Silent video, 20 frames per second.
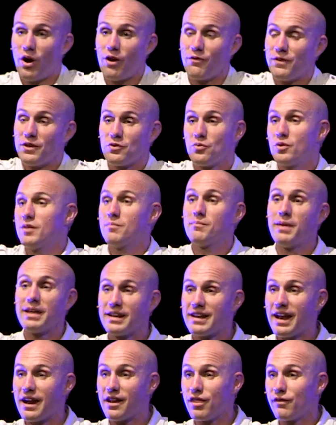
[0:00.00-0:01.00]
our faith wouldn't have made
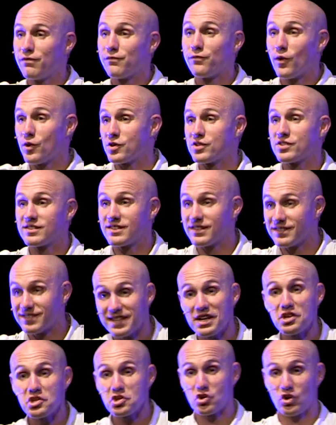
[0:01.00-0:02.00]
it out of the first
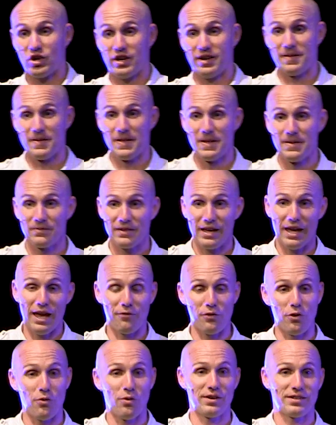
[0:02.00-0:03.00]
century
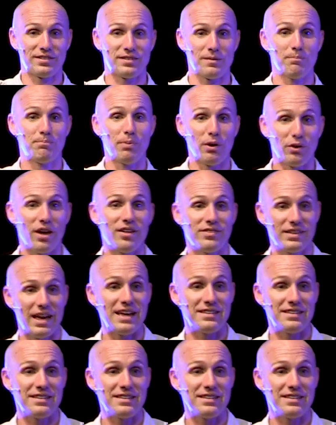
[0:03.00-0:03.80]
if it was built on the